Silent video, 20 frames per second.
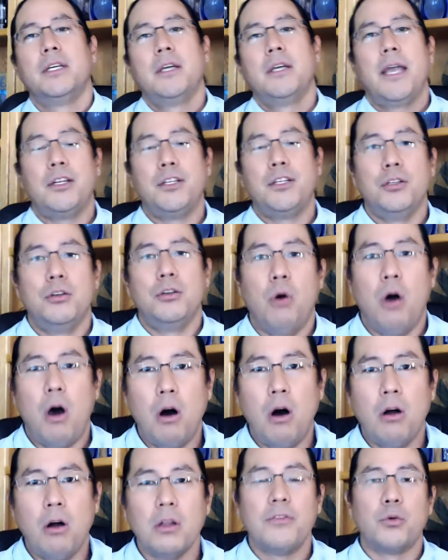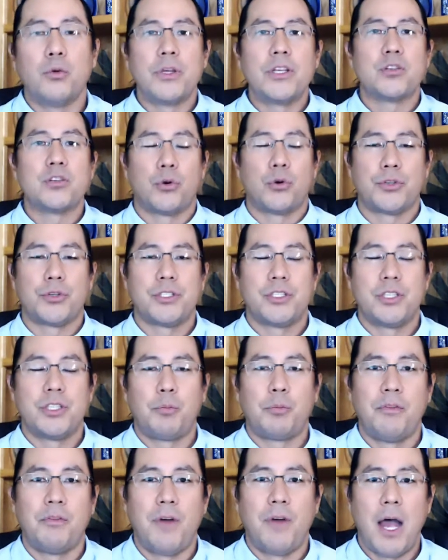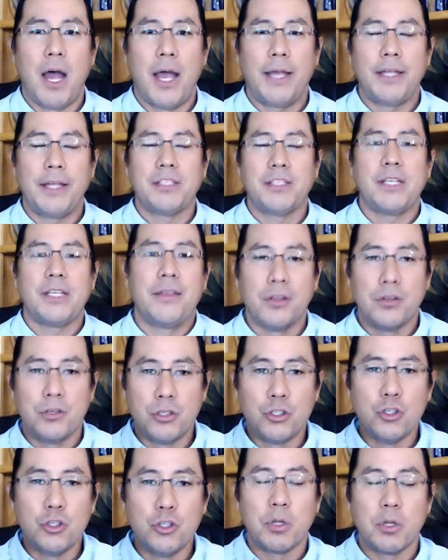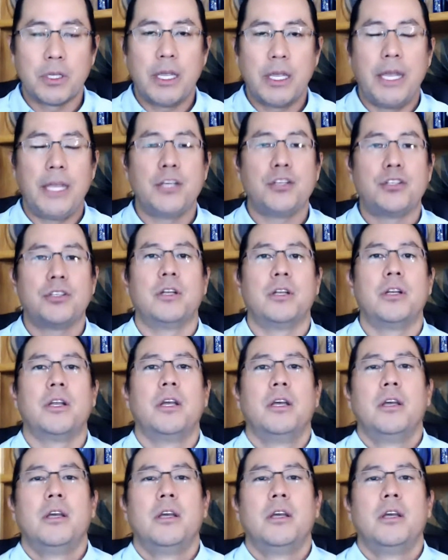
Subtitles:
and due to all of the resources it provides and the duplication